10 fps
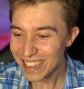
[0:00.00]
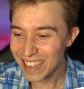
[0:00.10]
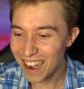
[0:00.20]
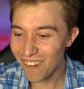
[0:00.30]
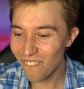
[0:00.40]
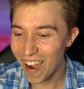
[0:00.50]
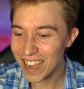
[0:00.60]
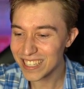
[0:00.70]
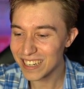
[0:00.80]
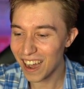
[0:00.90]
Yo,
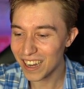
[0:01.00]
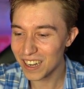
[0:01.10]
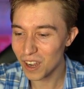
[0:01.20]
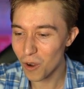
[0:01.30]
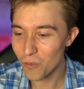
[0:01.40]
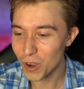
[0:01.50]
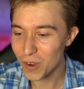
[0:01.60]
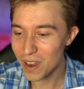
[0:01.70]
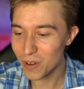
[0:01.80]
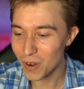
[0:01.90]
why is he not going to go in for a
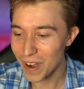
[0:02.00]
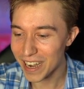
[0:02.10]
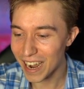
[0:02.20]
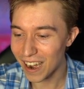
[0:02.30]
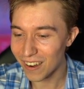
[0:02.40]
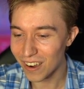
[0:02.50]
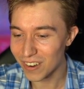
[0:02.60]
graveyard right now?